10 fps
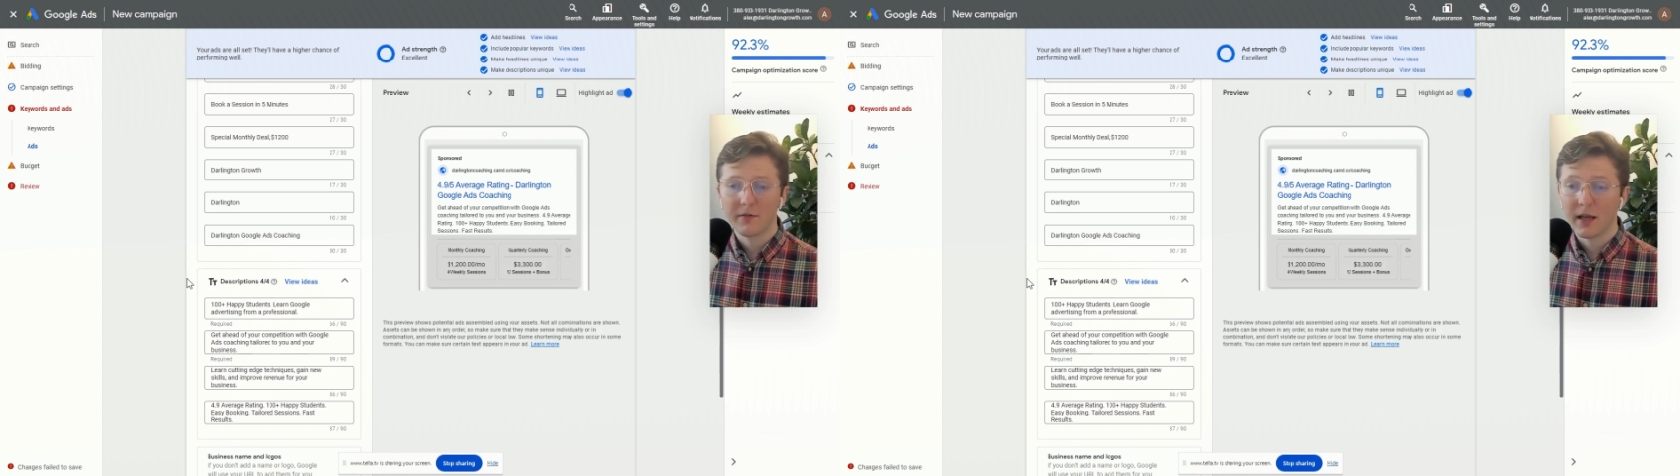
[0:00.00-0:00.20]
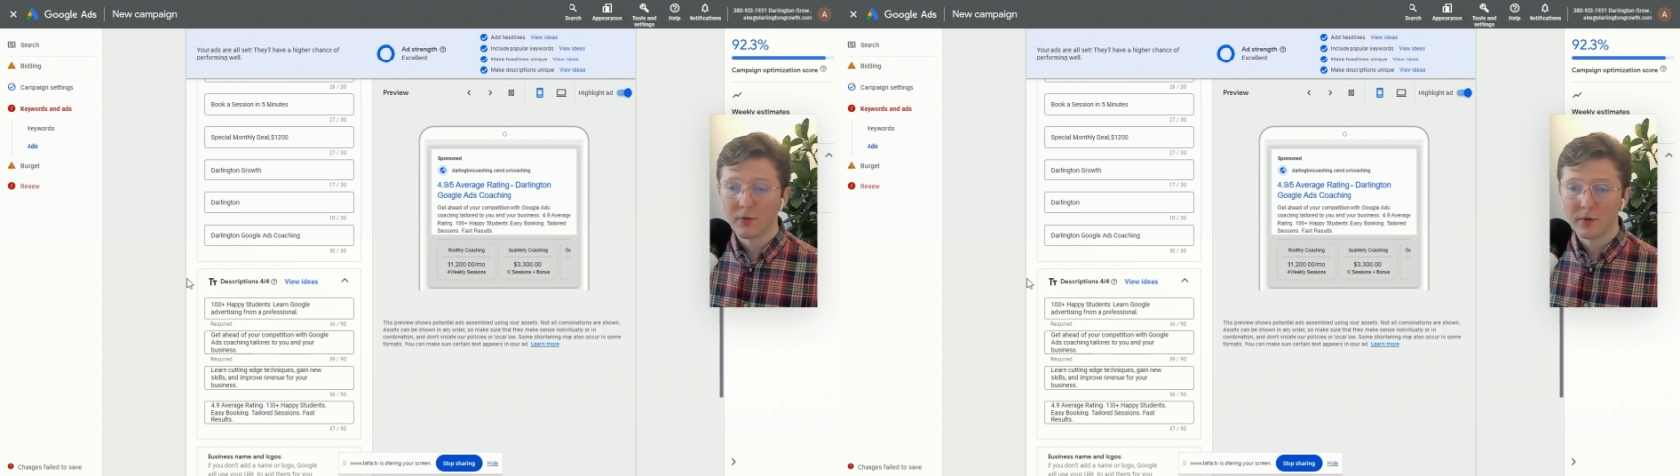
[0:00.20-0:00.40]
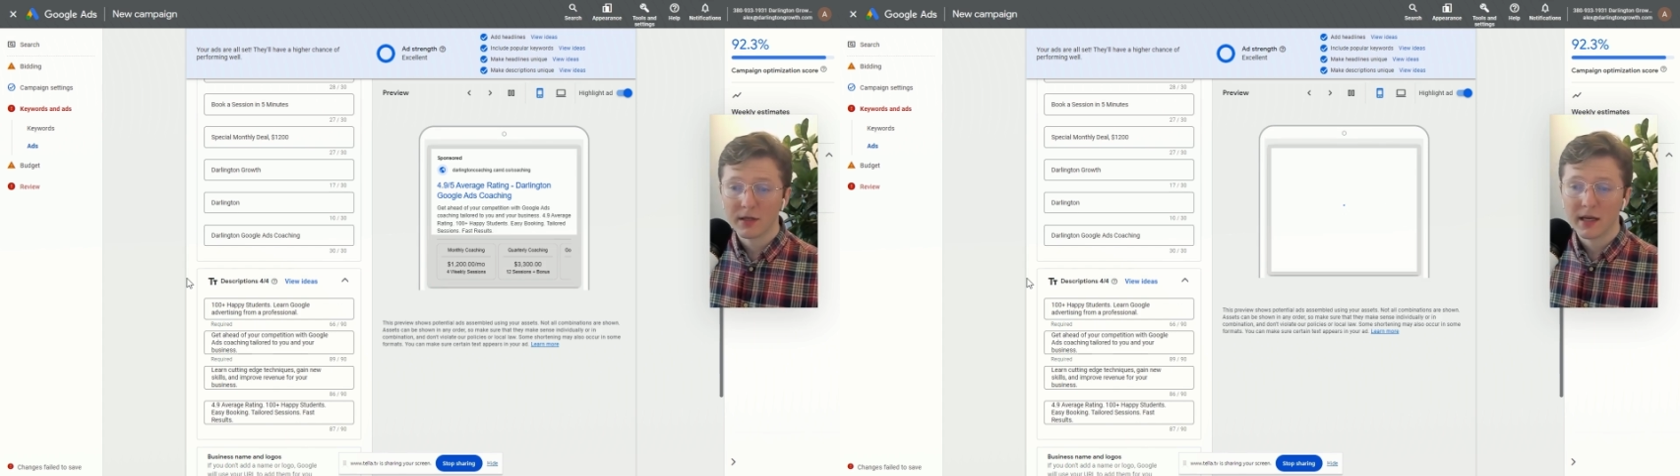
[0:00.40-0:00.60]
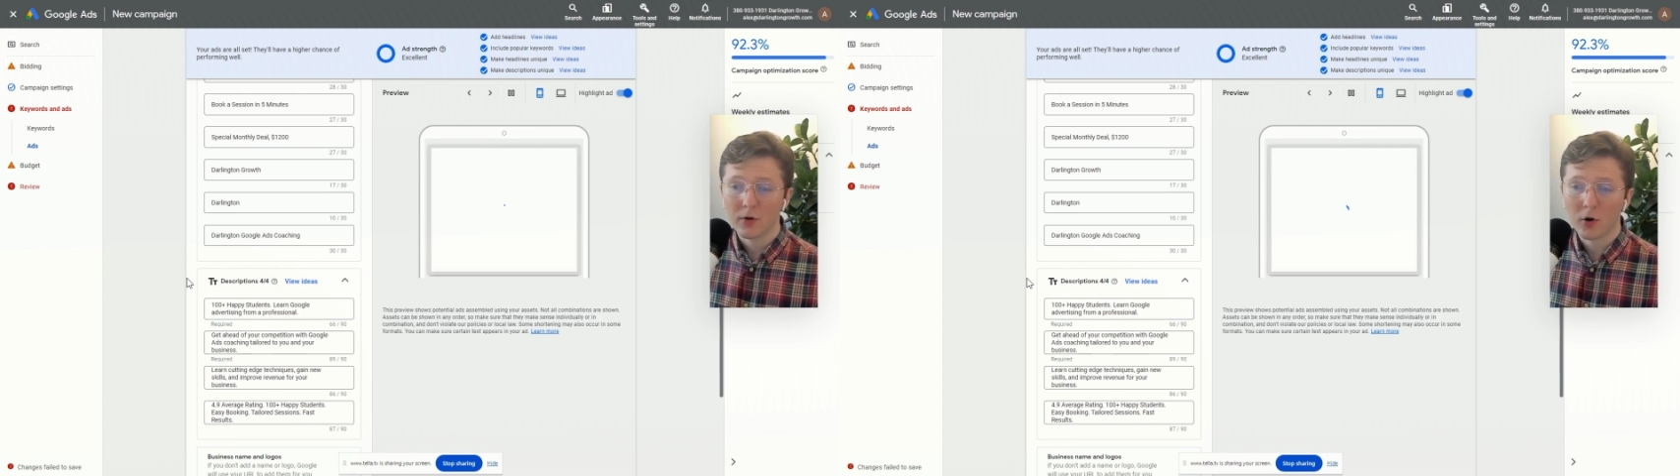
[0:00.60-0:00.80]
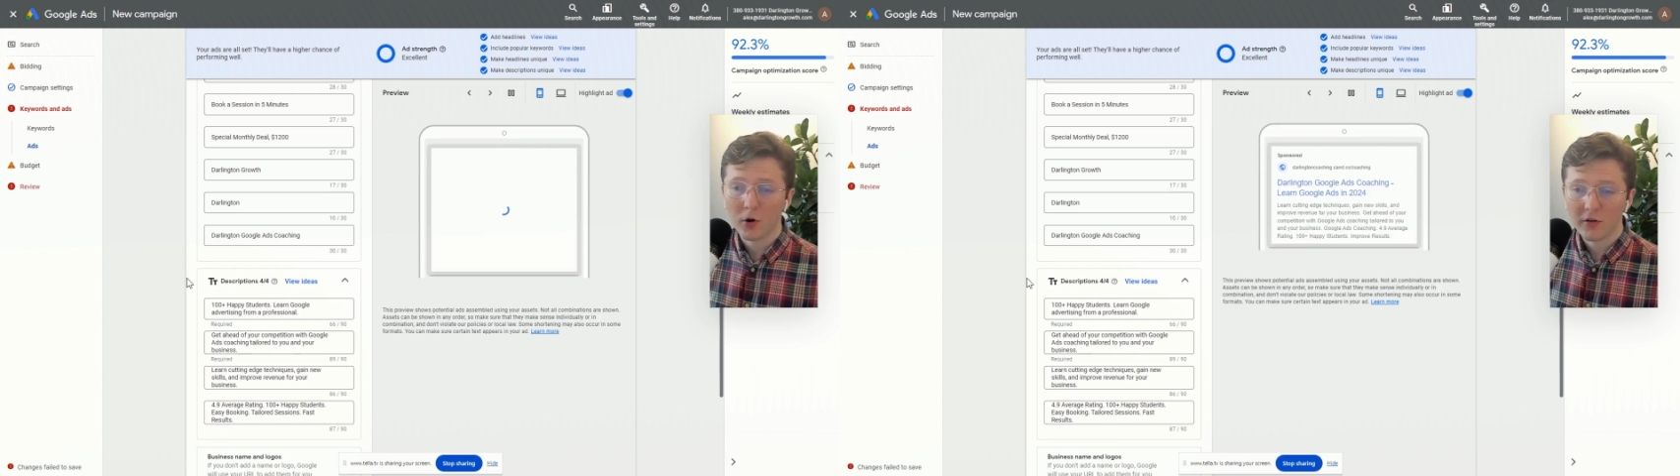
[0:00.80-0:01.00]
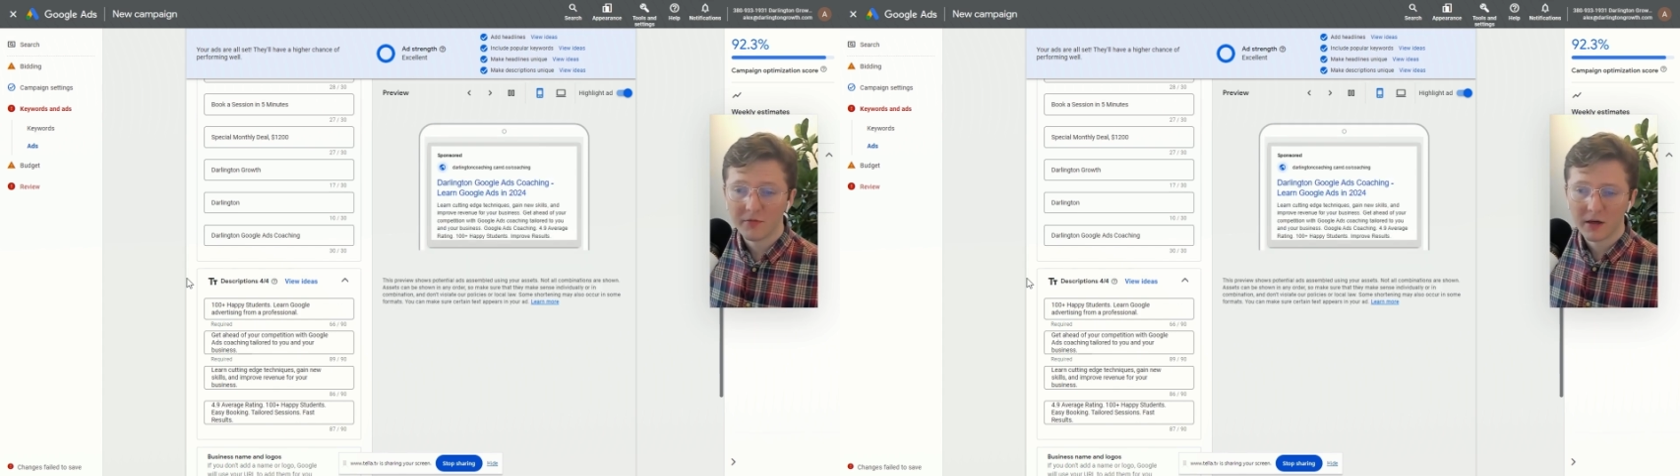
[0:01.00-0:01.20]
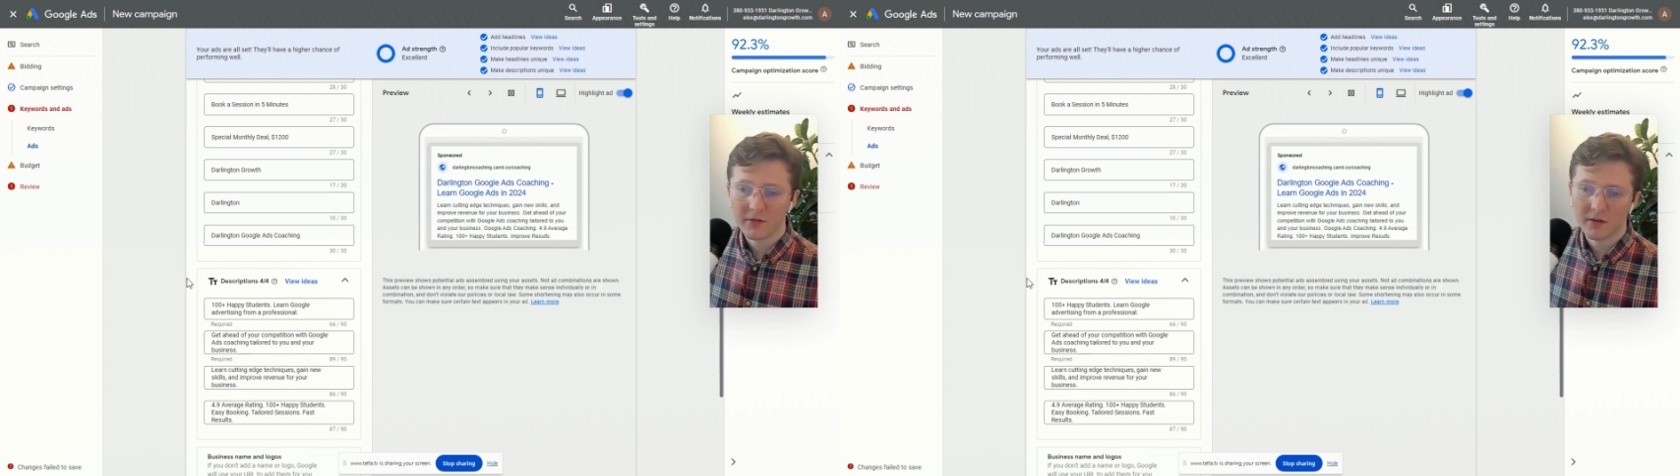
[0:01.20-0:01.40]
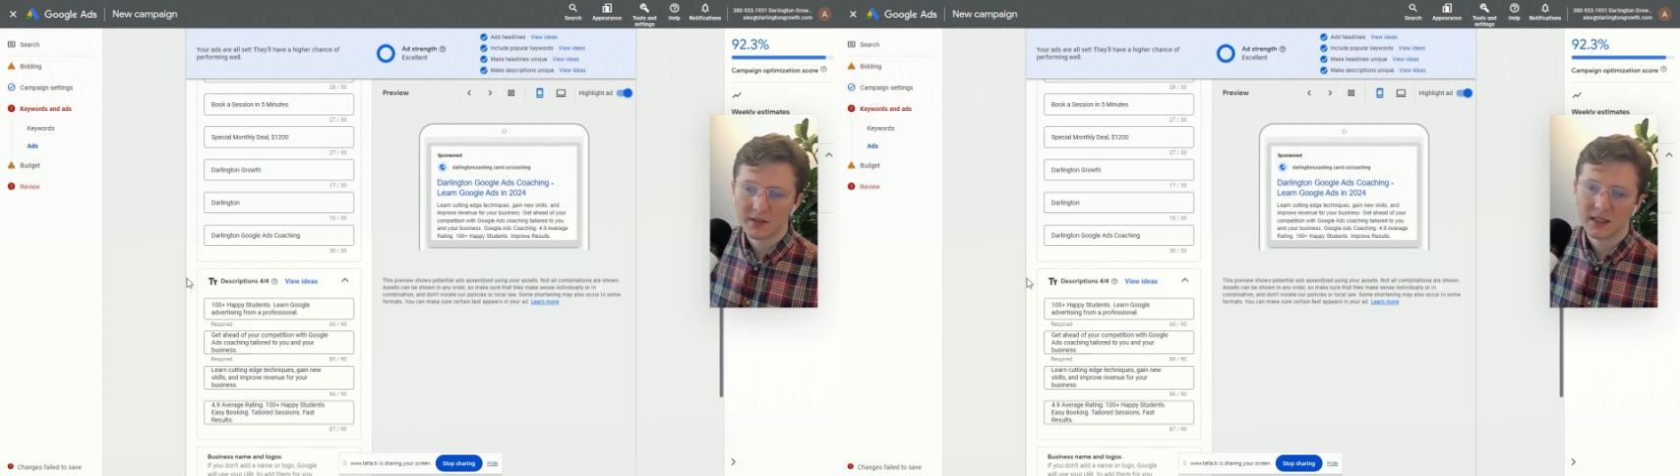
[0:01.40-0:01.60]
I've now written out all of my
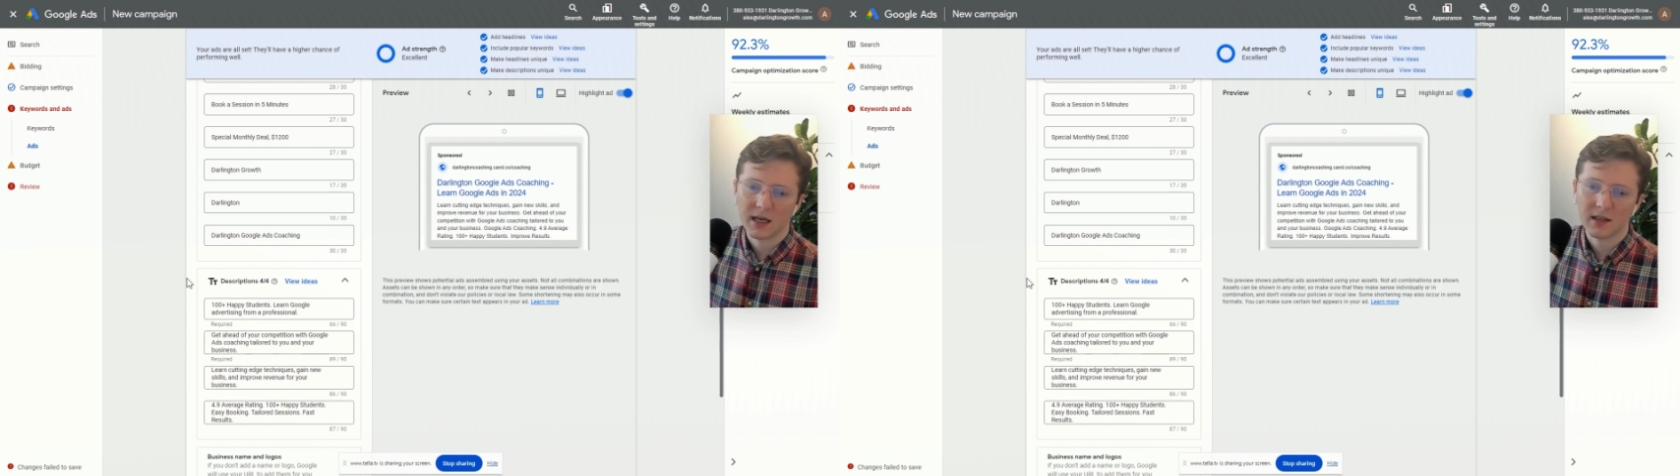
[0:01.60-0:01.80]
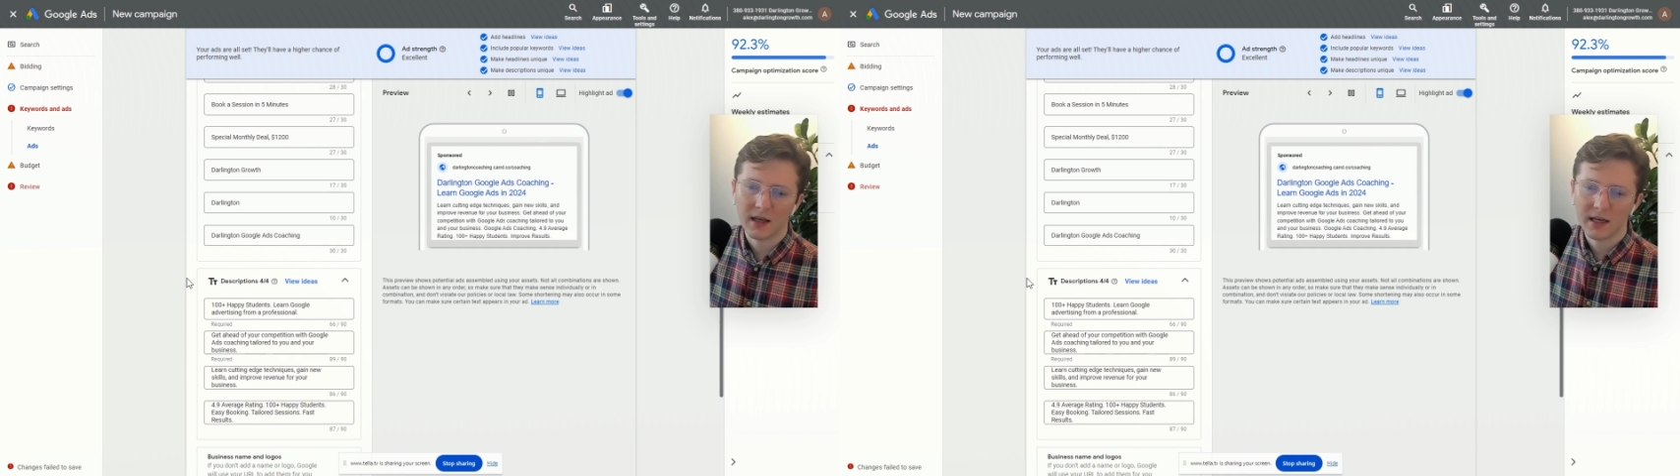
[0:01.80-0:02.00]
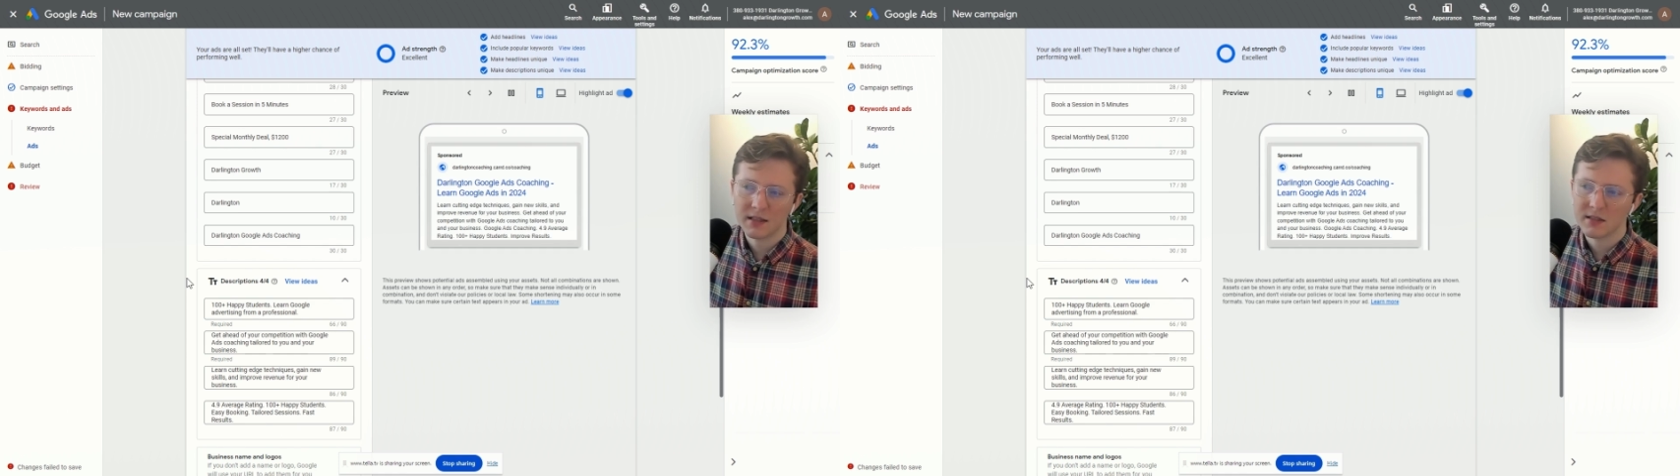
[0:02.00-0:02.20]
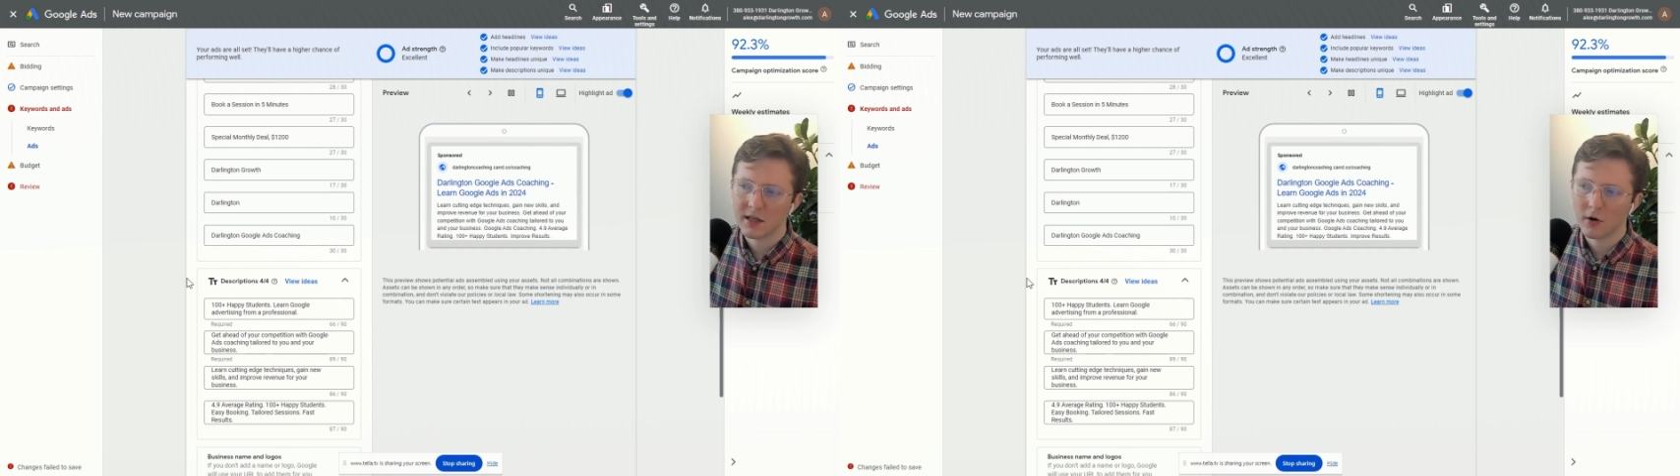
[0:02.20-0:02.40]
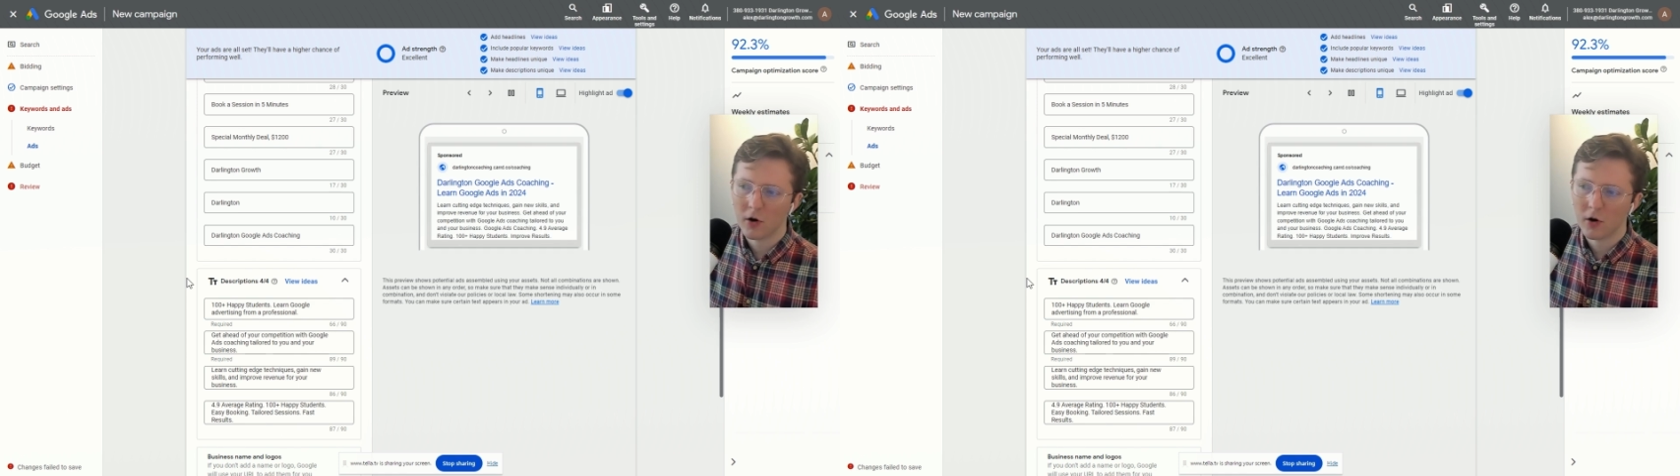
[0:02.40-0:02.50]
15 headlines and